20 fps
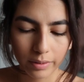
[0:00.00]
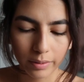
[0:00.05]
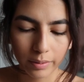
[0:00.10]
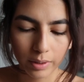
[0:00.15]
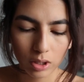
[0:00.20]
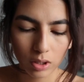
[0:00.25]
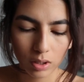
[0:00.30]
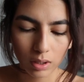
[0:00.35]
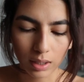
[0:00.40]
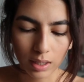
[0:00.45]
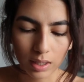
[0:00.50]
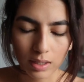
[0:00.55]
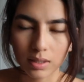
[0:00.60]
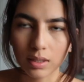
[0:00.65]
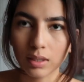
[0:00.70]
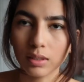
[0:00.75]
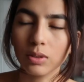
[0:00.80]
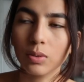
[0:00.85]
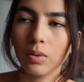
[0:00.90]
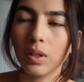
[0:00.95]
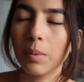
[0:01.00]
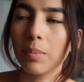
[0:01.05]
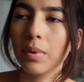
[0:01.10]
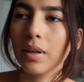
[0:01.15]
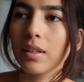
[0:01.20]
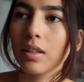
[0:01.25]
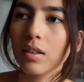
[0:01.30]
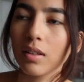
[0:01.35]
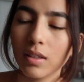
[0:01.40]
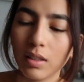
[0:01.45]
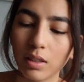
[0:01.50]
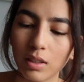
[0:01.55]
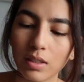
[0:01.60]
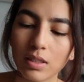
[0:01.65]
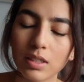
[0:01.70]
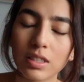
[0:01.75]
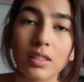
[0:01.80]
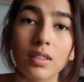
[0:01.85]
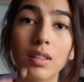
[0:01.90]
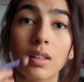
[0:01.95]
When you're lazy and don't want to pick out
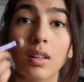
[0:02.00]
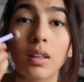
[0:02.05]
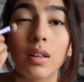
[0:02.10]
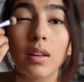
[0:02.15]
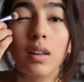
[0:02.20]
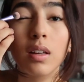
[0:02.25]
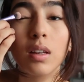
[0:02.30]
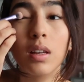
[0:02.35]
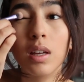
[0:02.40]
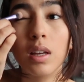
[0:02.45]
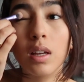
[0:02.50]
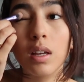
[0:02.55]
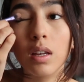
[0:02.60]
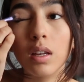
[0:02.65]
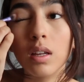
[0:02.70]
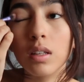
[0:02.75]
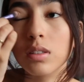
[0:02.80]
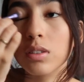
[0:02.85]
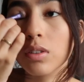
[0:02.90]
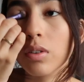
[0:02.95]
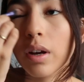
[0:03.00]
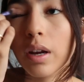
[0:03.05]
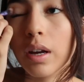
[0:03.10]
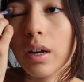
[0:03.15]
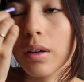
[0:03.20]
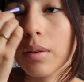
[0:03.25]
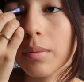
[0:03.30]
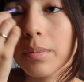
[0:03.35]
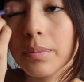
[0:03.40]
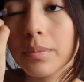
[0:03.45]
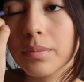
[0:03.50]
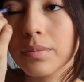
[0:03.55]
colors. It's great.